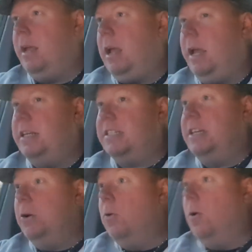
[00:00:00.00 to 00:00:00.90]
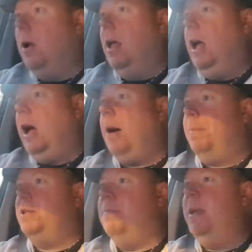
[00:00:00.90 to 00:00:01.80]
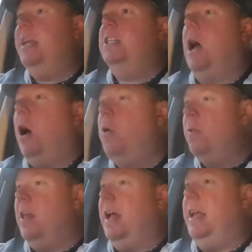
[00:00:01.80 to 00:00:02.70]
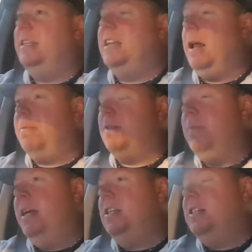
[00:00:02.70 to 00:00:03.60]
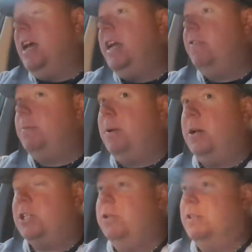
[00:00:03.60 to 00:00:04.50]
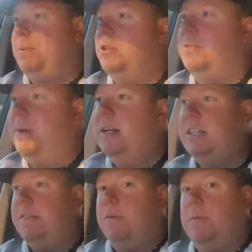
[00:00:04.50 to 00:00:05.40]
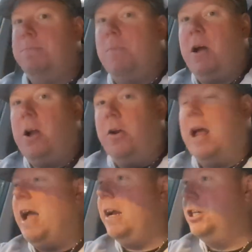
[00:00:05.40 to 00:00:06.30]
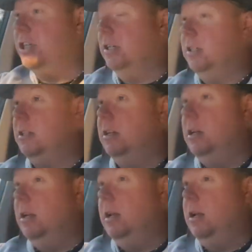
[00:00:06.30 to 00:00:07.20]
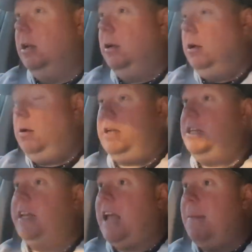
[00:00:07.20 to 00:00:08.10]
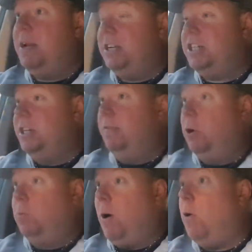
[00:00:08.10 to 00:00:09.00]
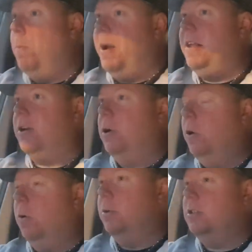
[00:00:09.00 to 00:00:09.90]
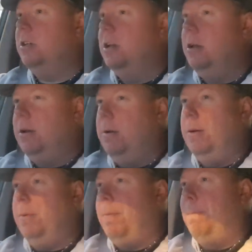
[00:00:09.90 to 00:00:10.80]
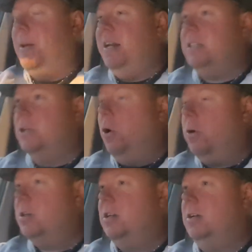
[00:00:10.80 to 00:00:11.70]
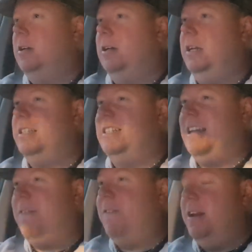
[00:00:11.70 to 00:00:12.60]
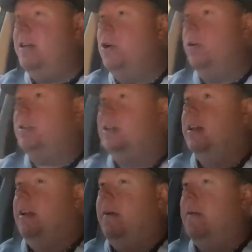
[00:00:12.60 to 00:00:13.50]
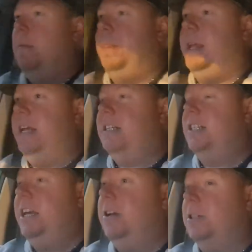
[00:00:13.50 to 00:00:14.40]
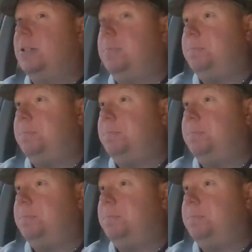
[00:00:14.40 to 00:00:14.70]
It's still up to me to own that. It's still up to me to take personal responsibility for my own actions. Like I say, gambling addiction could well be the cause, but it's not, it's definitely not the excuse.